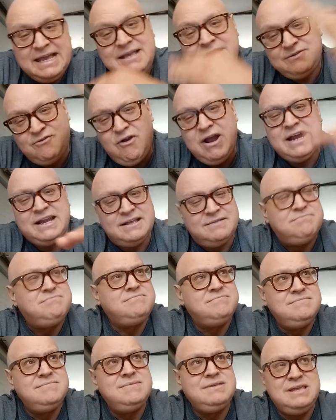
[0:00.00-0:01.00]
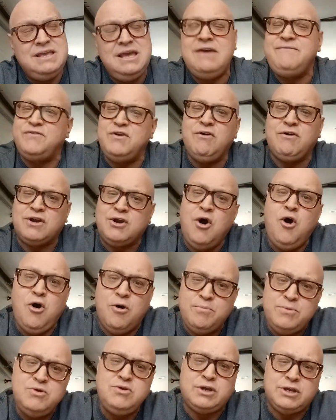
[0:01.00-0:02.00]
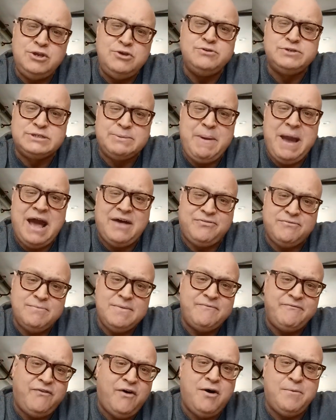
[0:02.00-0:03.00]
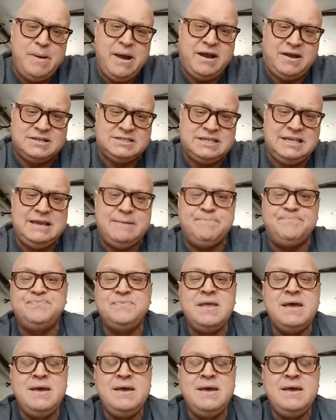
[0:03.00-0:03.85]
granted, if you're at home, you can use the bathroom and fall back asleep.